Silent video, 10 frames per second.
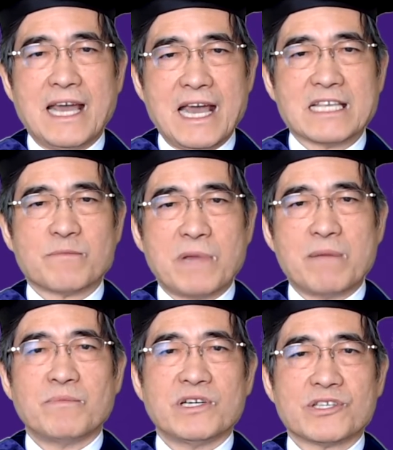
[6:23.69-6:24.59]
as
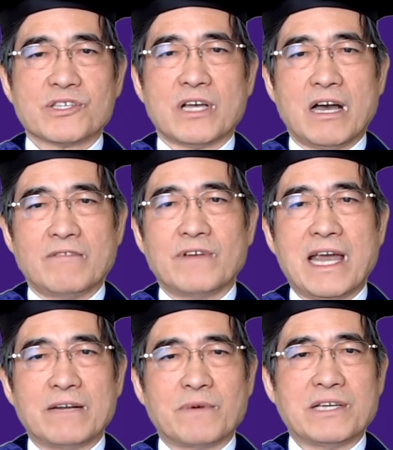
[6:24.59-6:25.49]
members of
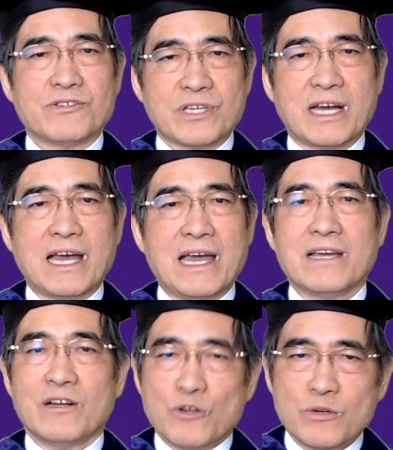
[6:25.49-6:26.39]
NYU Shanghai
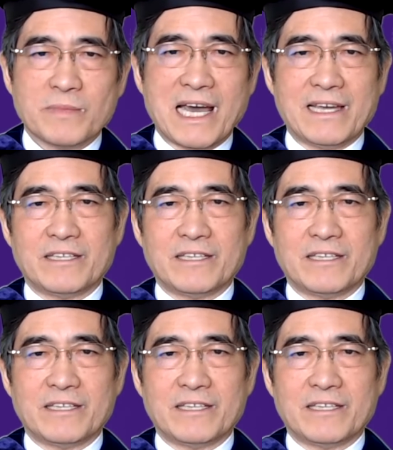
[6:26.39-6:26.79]
alumni.